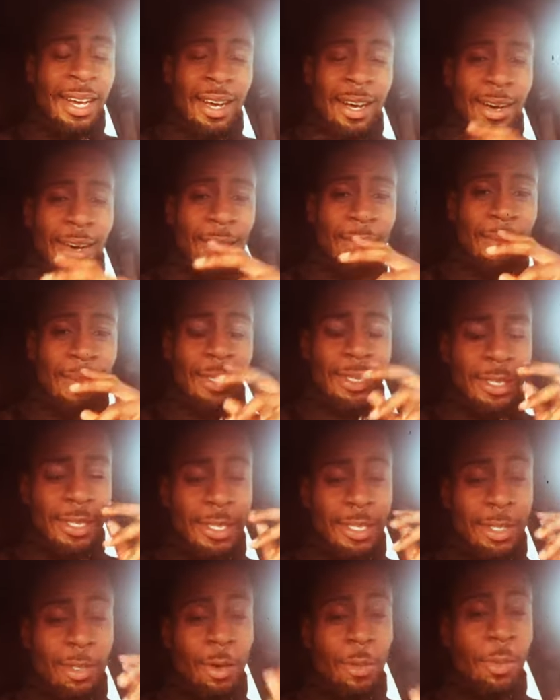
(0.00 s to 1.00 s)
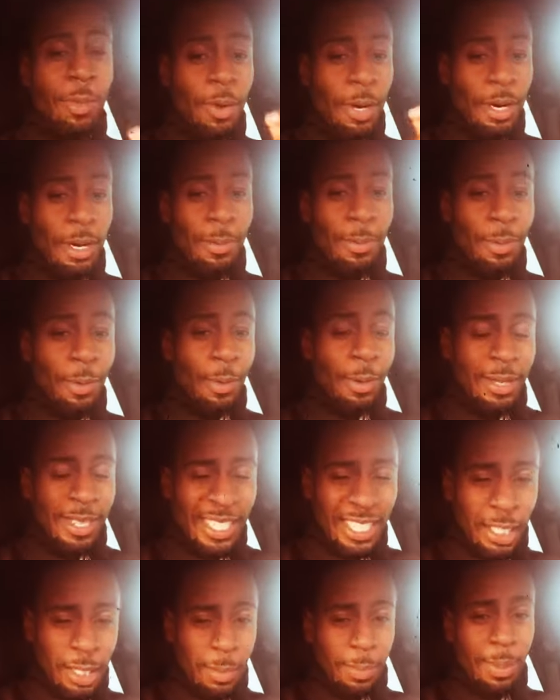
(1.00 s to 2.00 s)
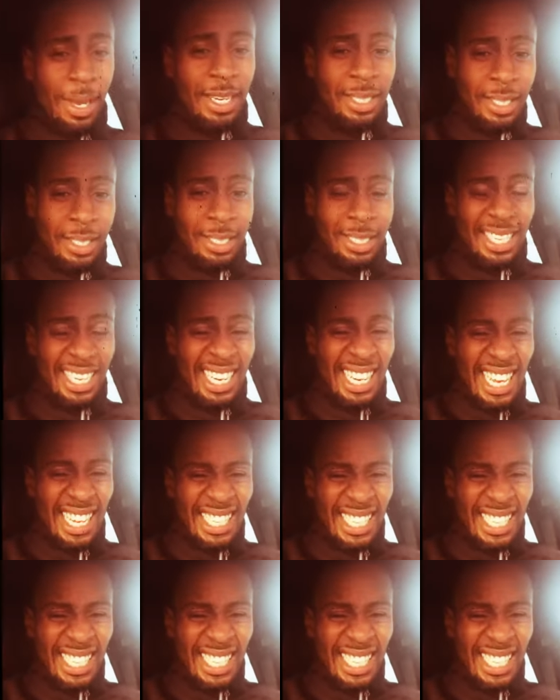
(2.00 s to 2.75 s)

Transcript: It's super important, especially today.